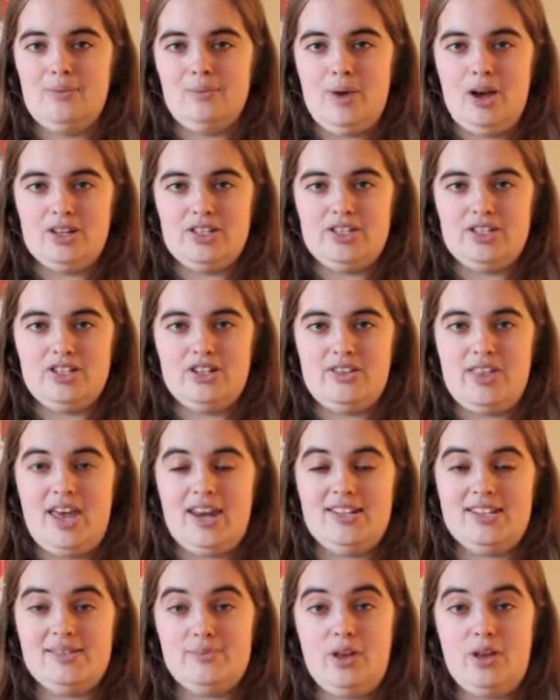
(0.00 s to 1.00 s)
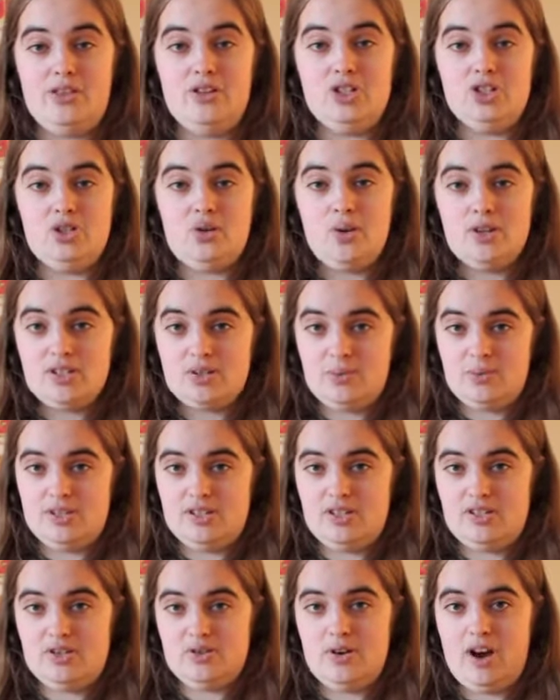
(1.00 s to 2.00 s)
of monster that his mother Joyce was
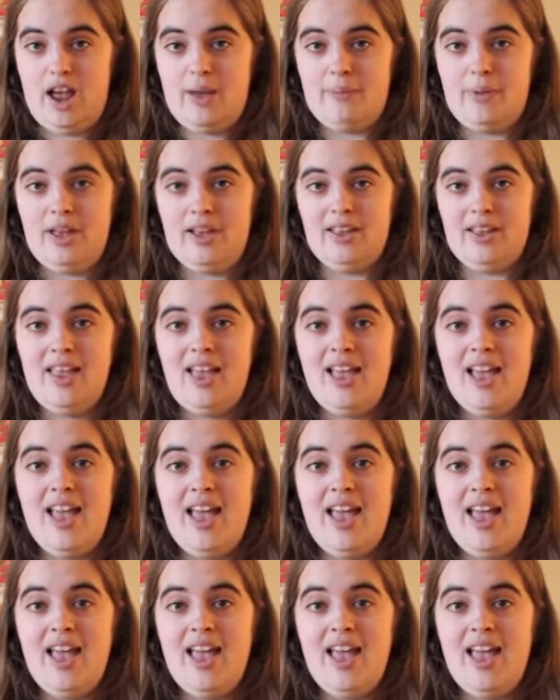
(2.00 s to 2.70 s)
describing,